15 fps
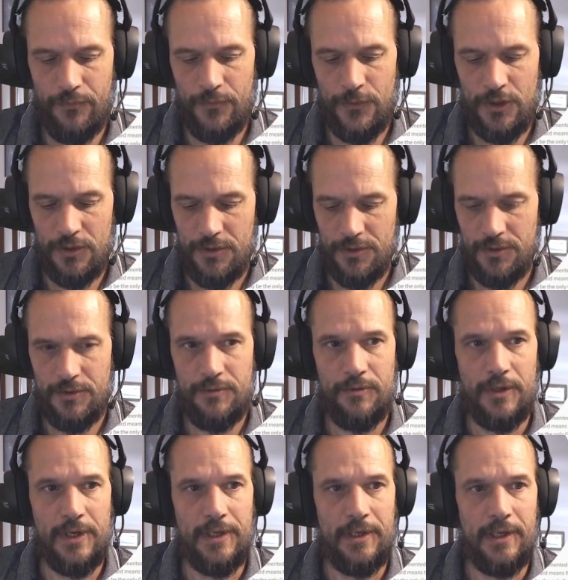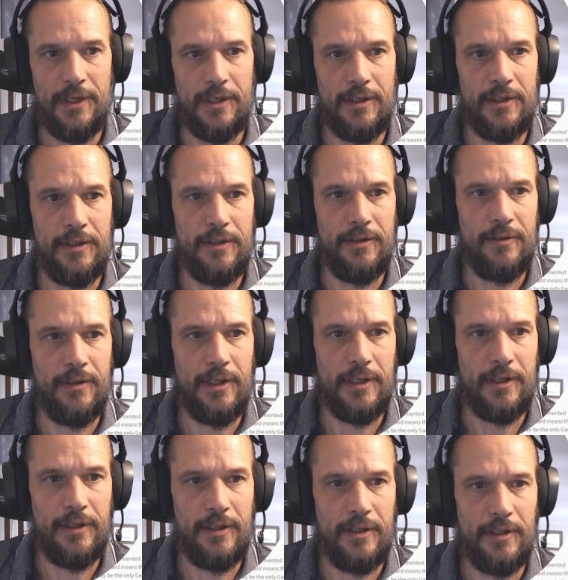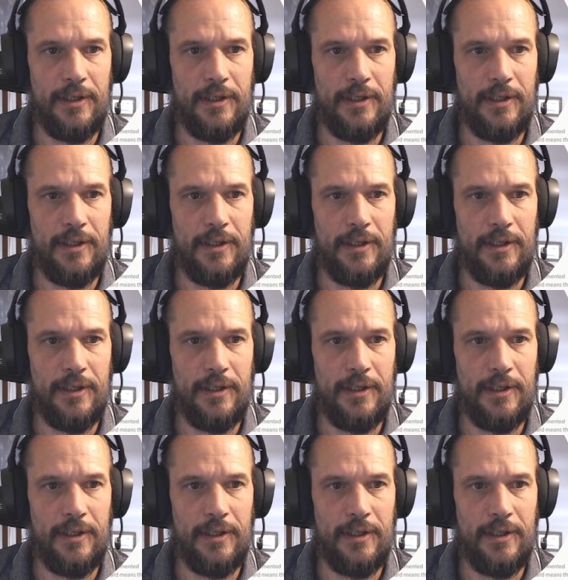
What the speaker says: Just try it like I